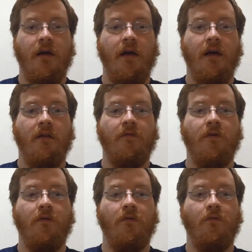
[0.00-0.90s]
And if
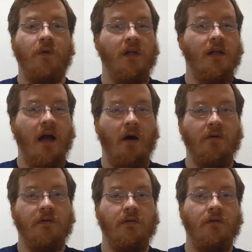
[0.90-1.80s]
you read it
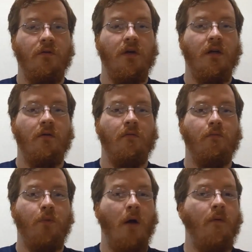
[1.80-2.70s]
out, you can
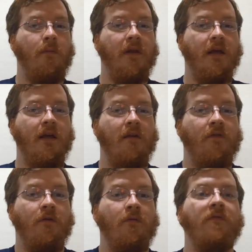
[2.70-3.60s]
probably, if
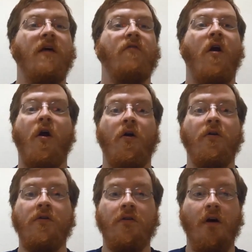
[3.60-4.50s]
you've never
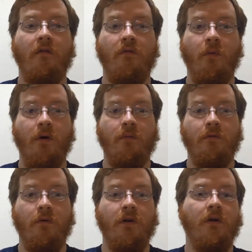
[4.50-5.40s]
heard of the word
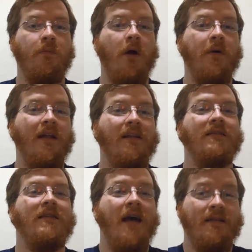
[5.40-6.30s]
before, you could probably at
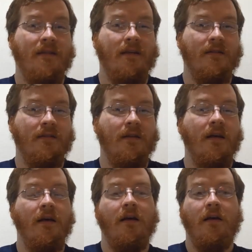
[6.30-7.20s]
least guess it.
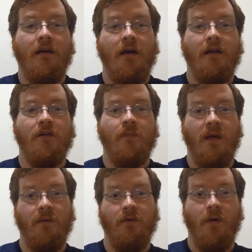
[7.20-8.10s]
And you
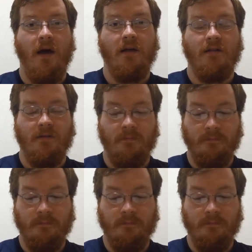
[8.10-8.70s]
may be right.